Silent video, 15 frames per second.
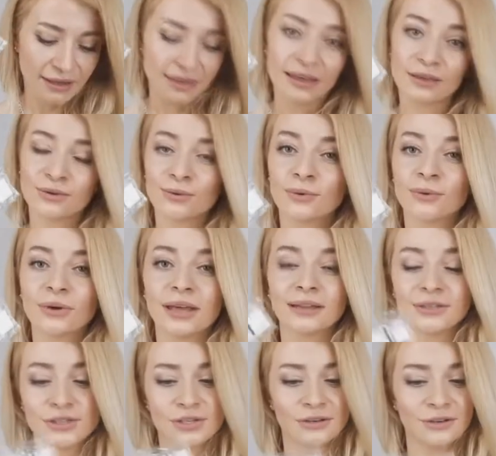Thank you,
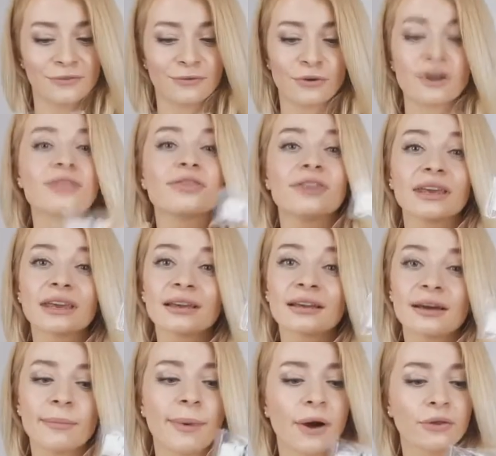E-litchi, for thinking
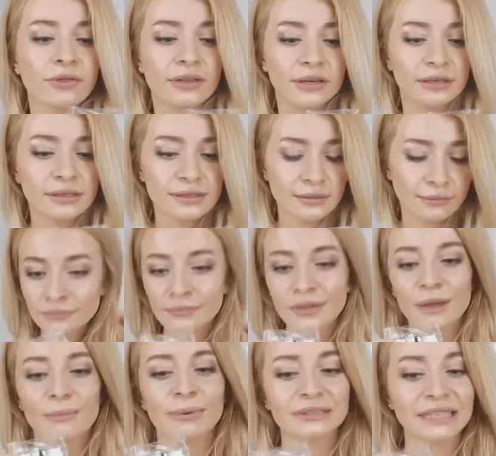about this.
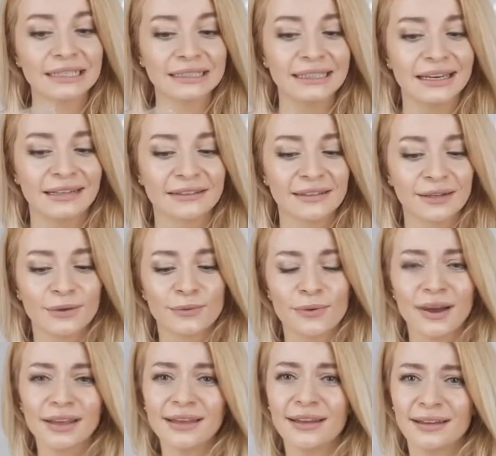But again,
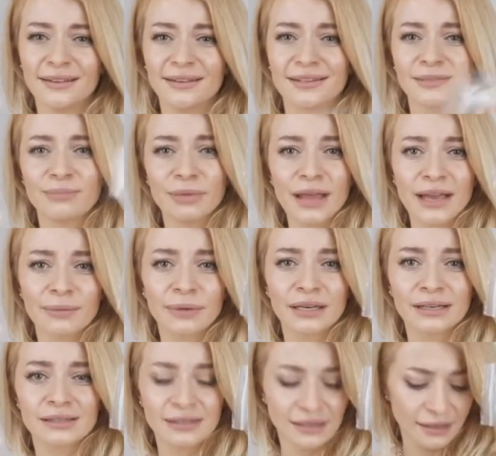why is black?
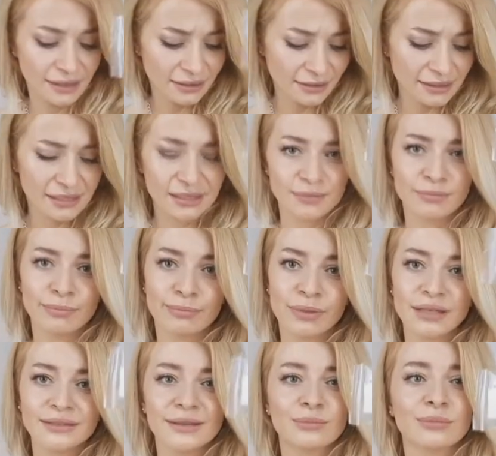Because this is
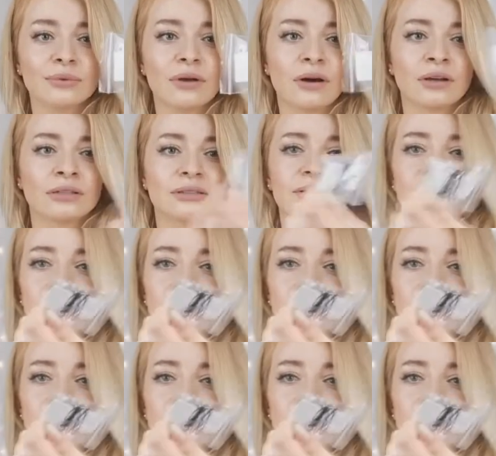platinum blonde.